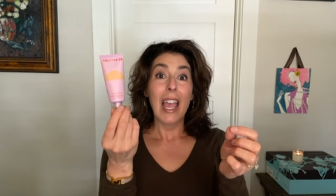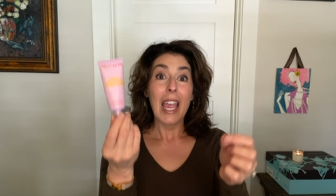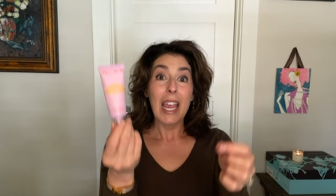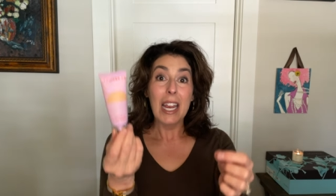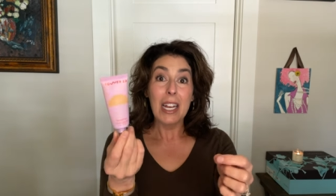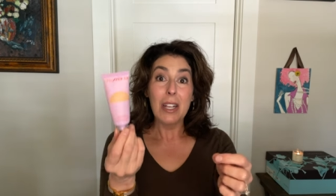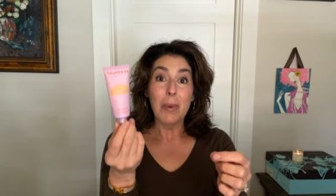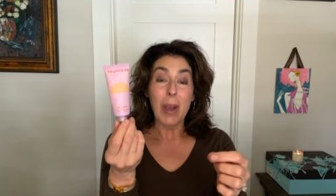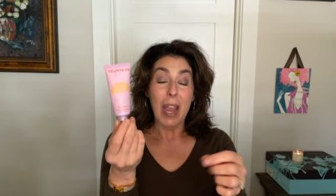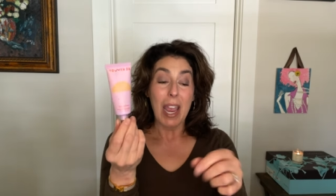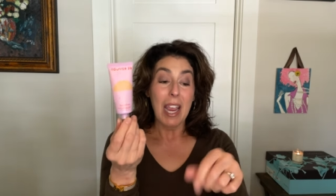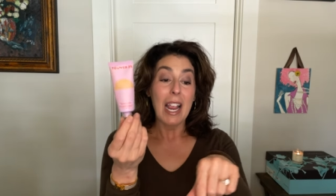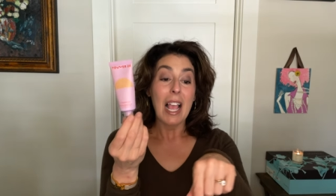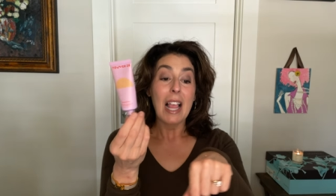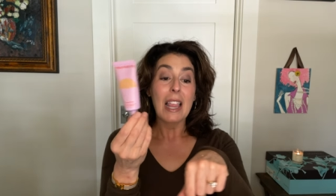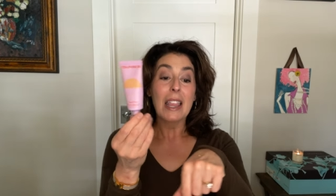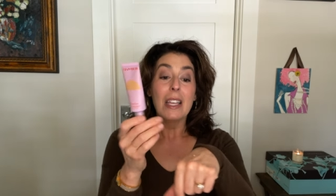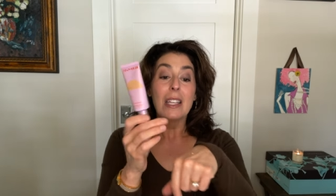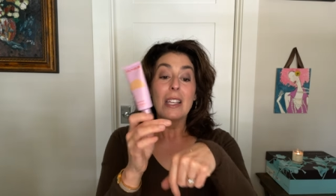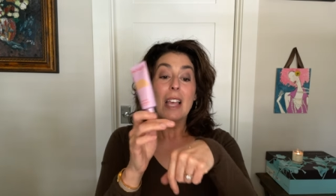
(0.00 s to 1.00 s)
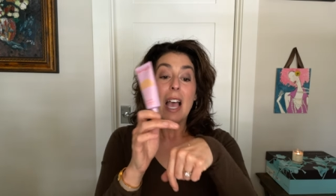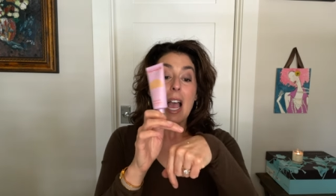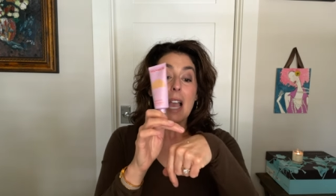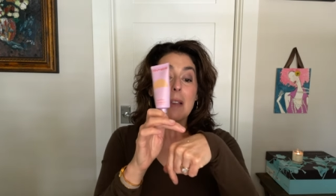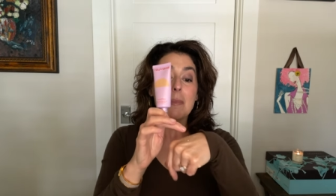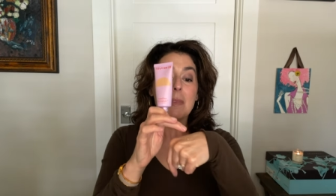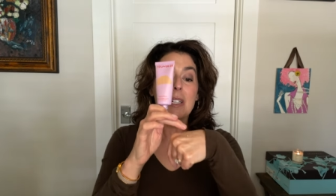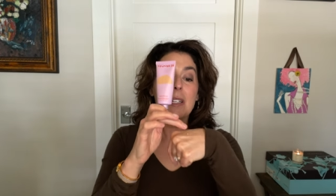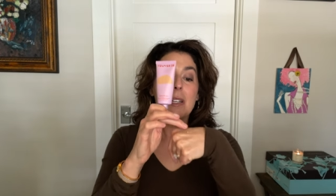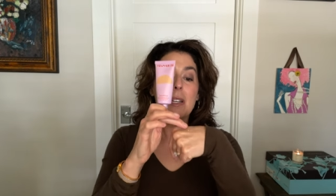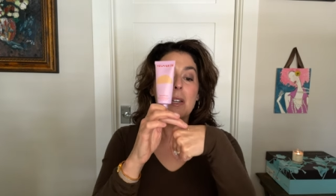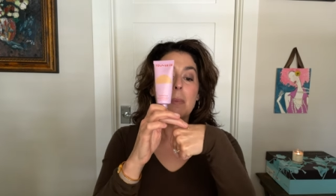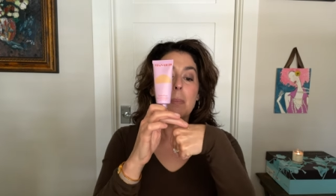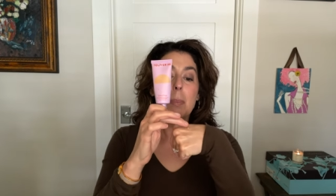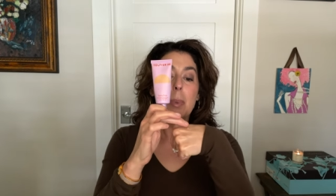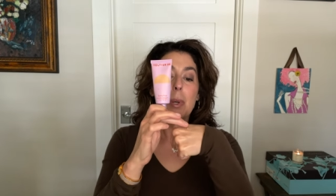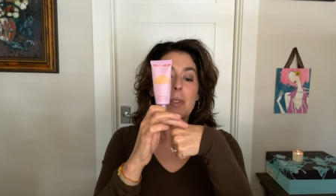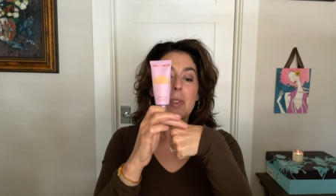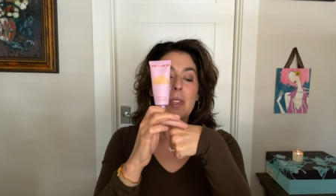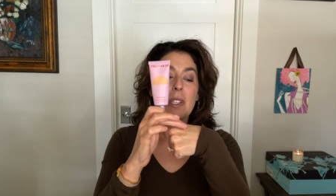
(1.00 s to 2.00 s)
Anyway, I'm gonna
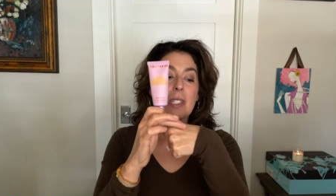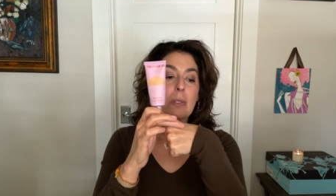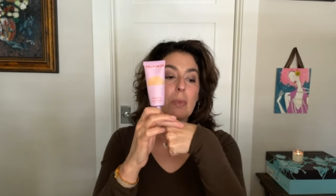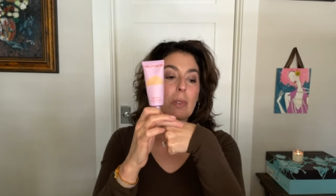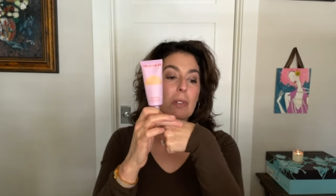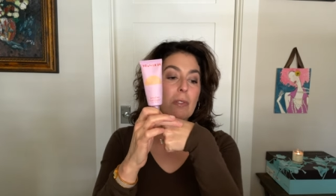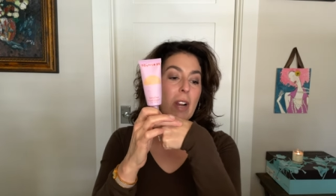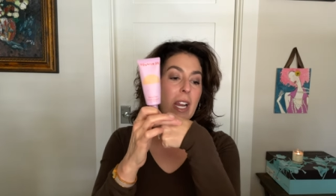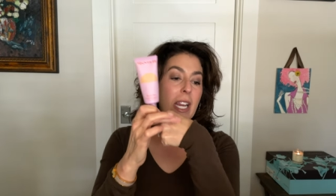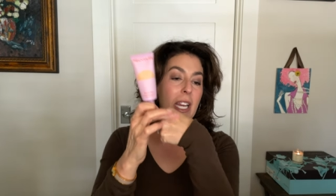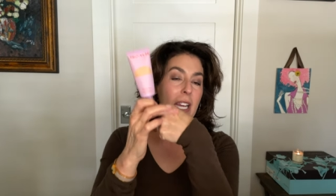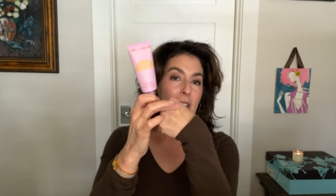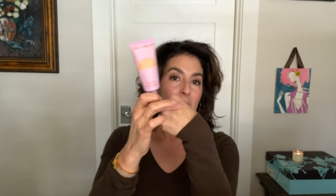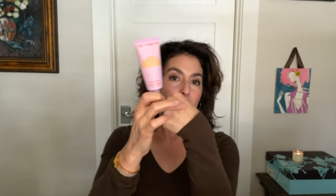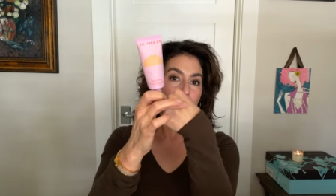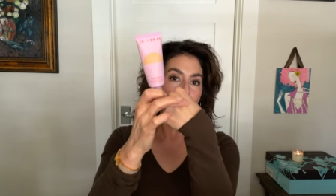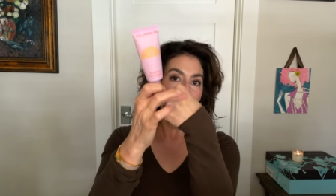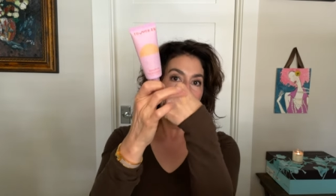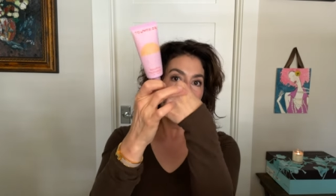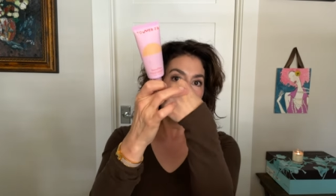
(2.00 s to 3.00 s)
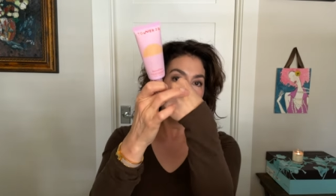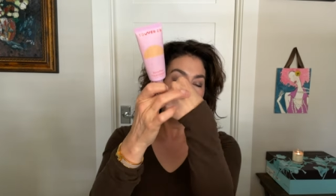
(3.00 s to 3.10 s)
put this one right here and